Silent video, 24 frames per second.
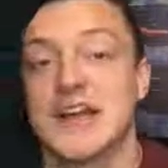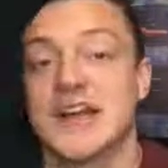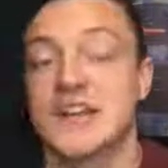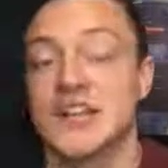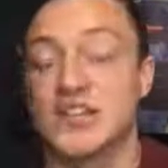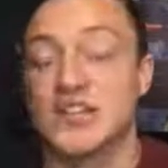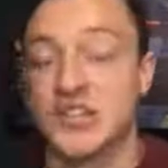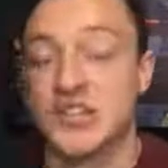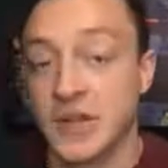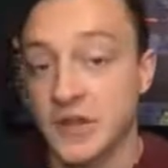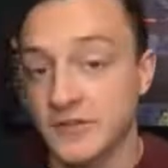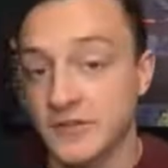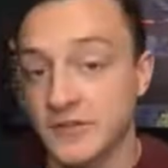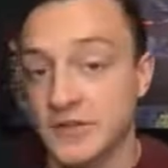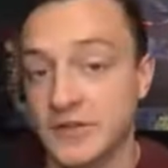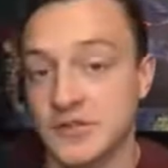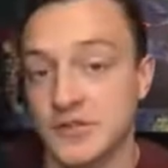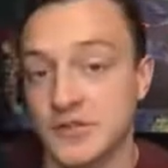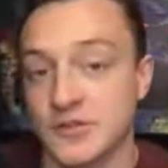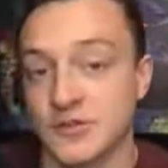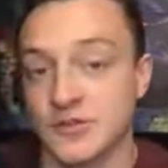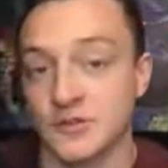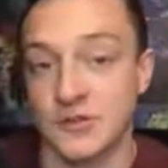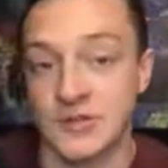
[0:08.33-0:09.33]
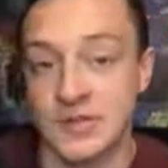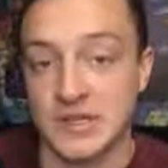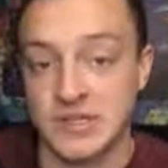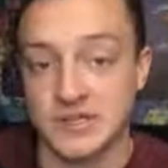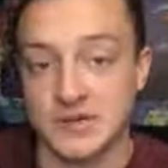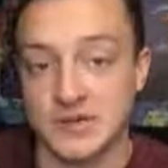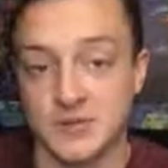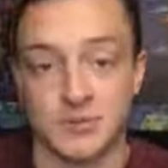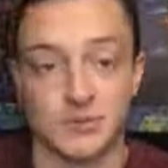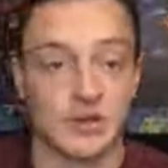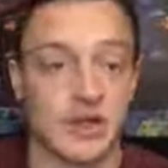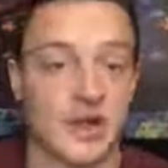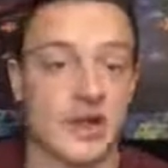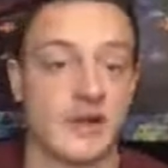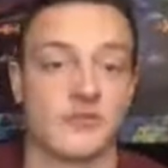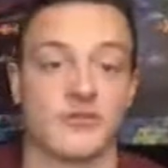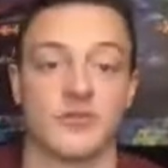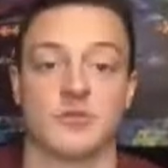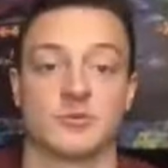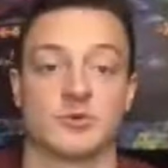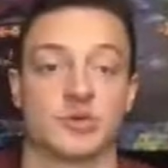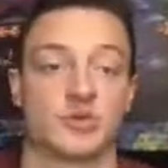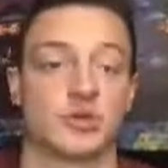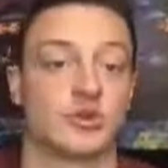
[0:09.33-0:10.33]
and JVZoo. These are
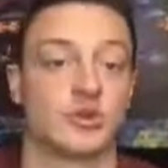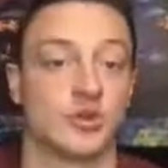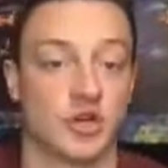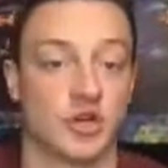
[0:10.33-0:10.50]
platforms you can